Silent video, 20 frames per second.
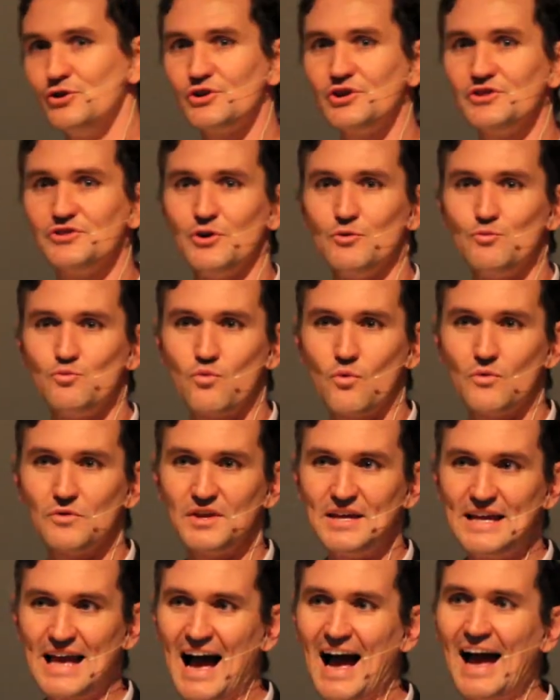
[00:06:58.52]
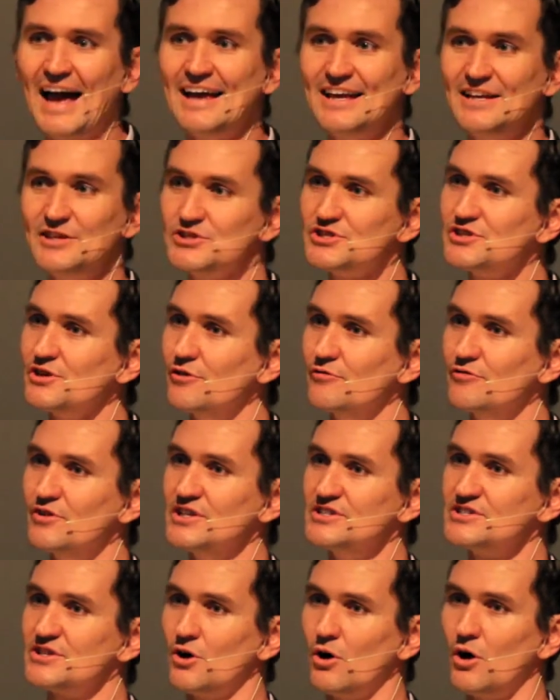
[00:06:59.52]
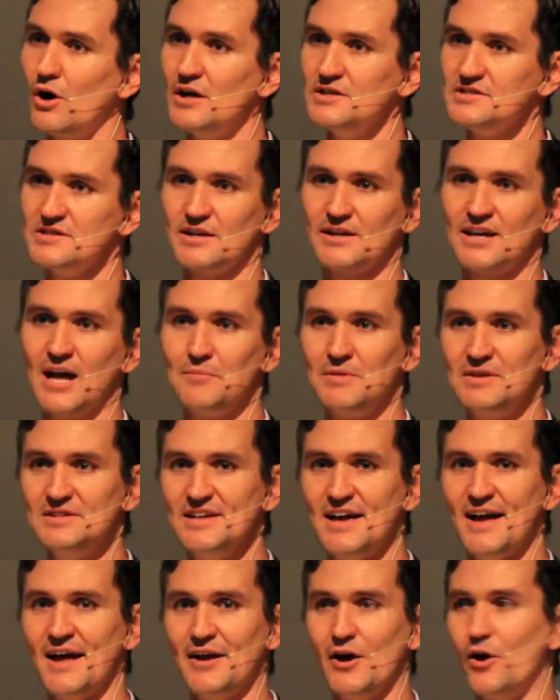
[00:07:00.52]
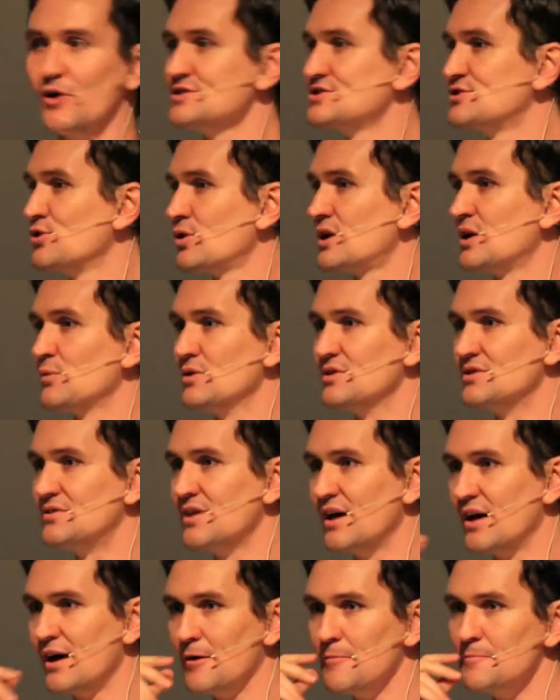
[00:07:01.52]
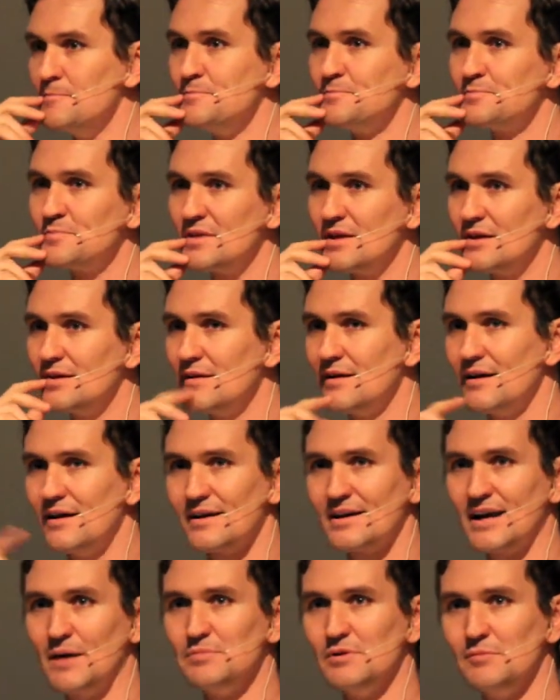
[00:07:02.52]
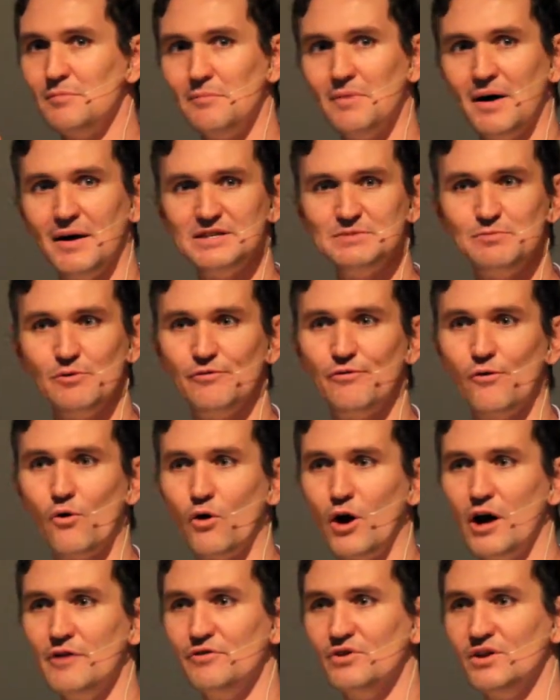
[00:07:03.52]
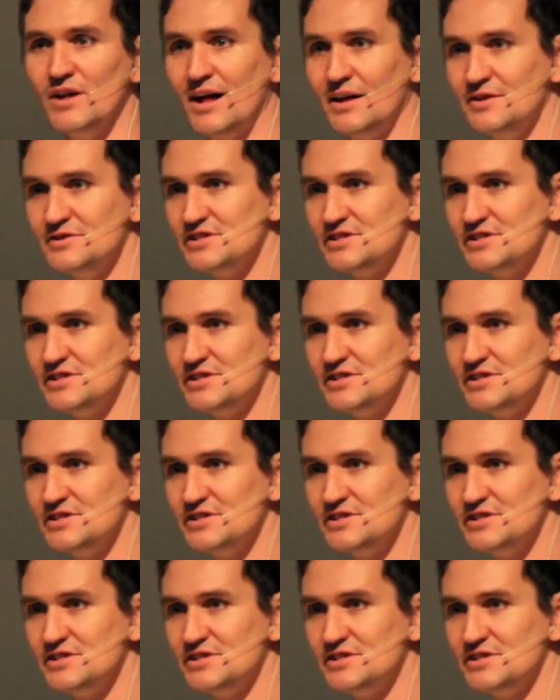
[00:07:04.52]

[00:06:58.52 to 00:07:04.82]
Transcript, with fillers: you look at the the age of these guys that are coming down. Now, I was talking with um, a couple of my mates before over